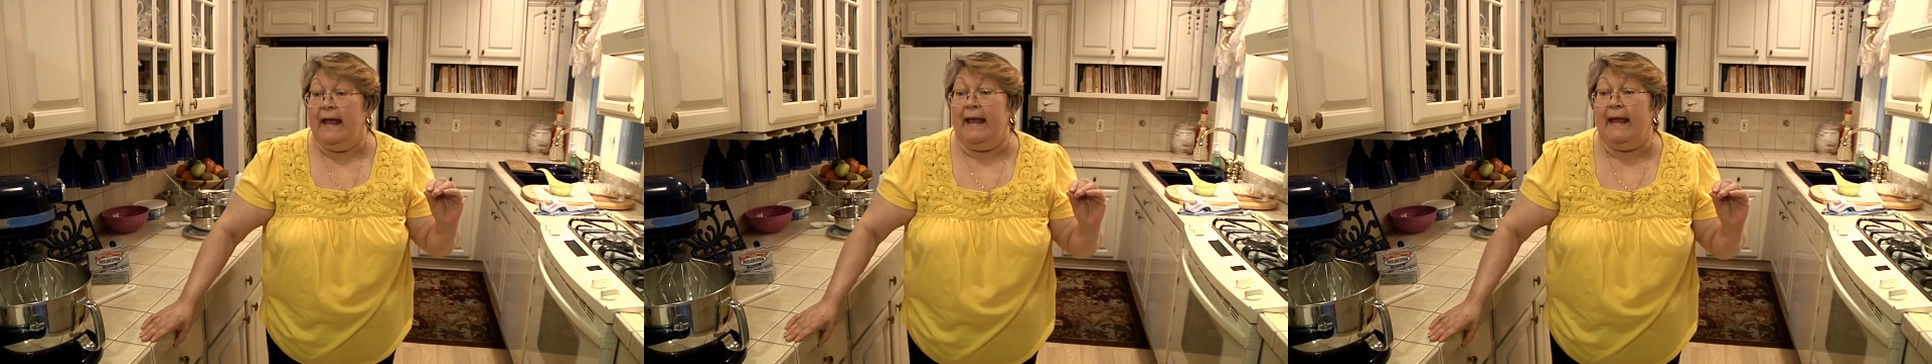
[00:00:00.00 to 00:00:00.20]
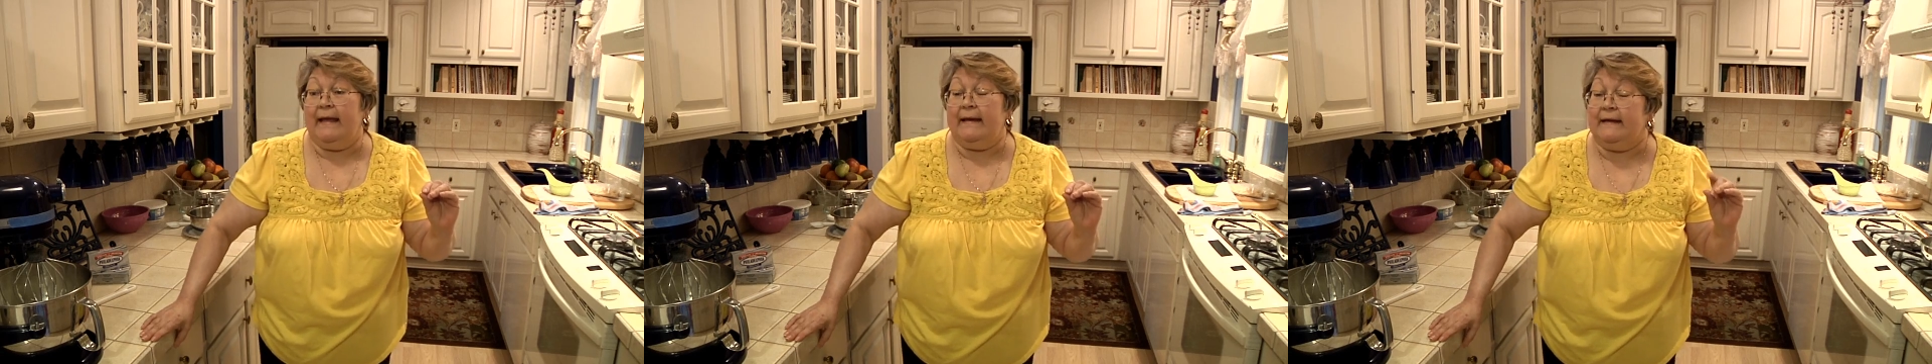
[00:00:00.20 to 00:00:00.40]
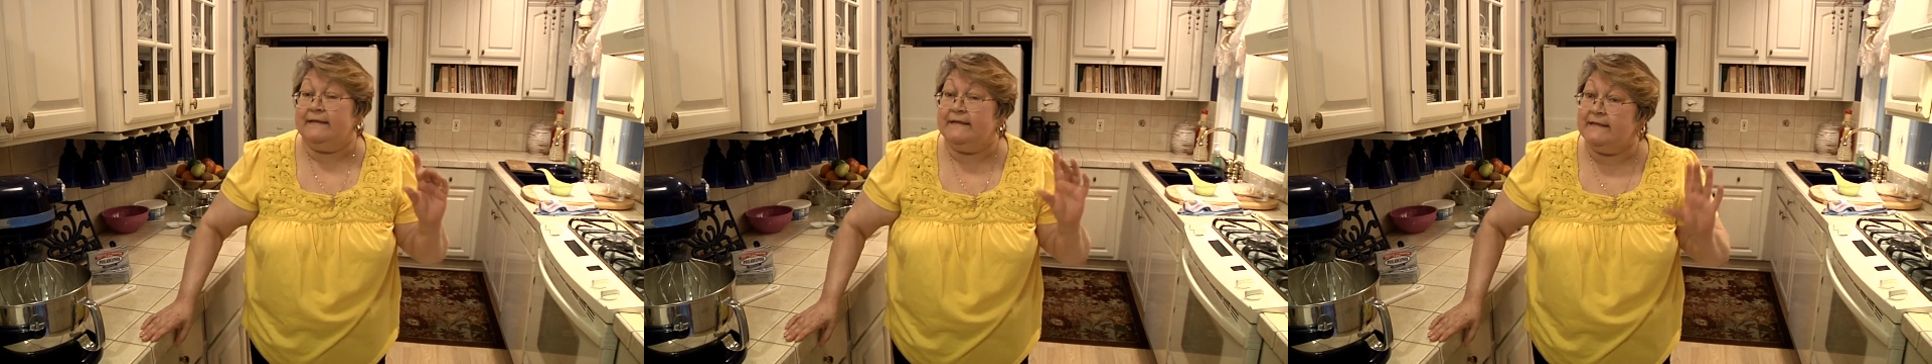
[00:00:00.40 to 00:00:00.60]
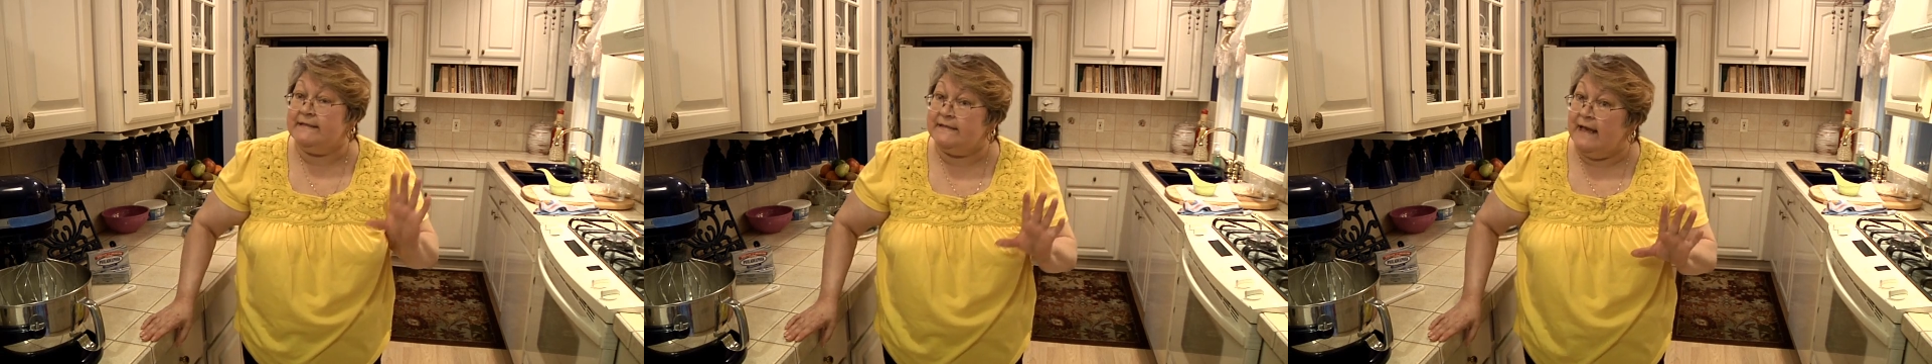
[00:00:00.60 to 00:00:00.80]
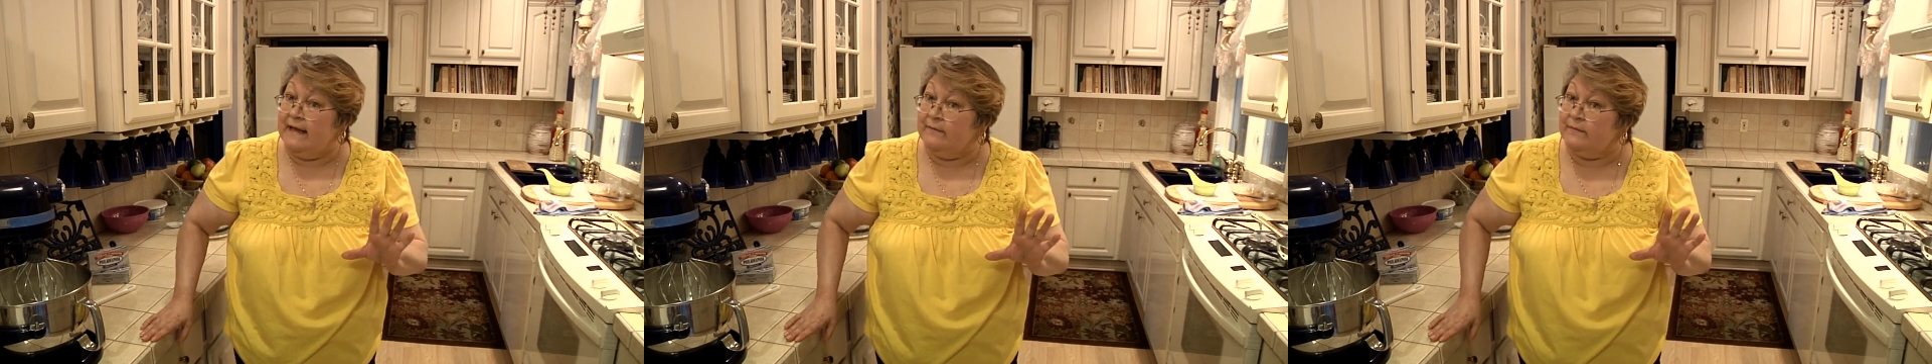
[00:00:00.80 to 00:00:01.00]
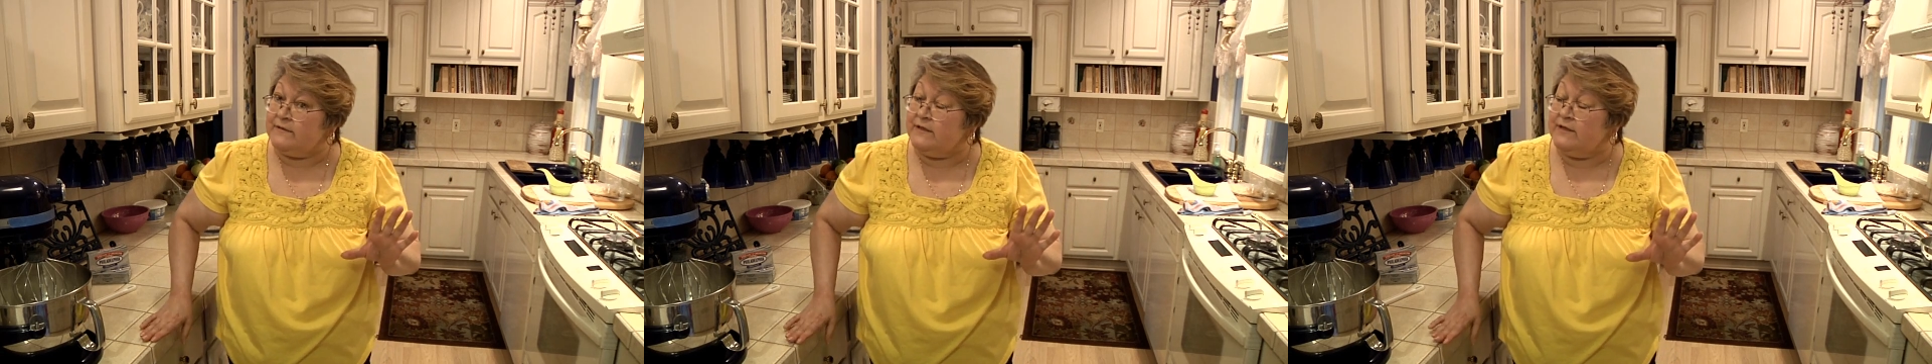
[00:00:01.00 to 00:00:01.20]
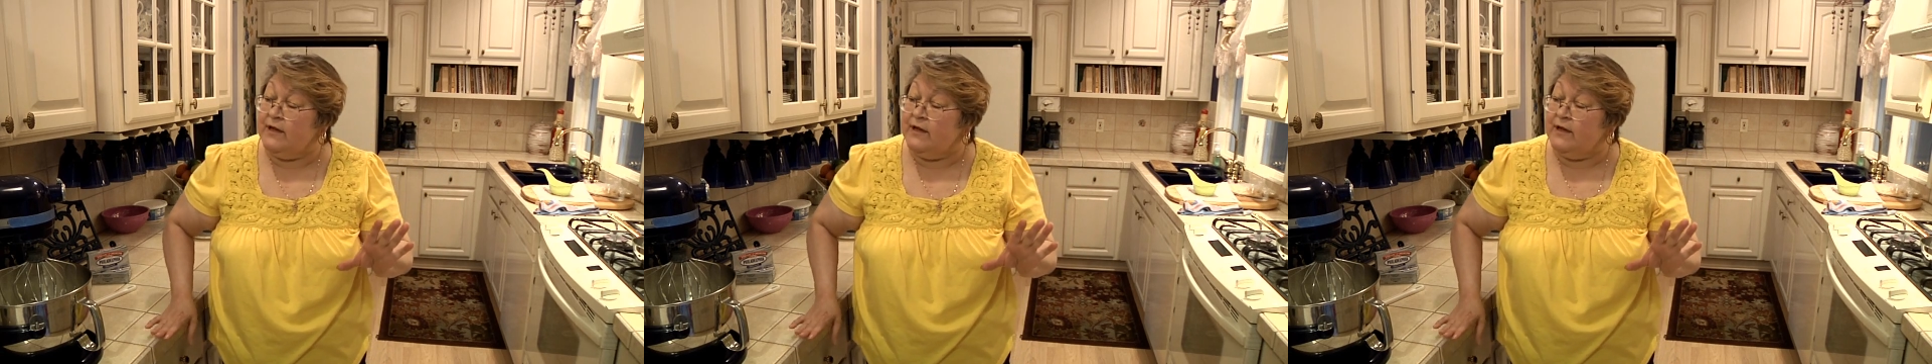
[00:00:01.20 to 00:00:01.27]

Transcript: and I did say it was a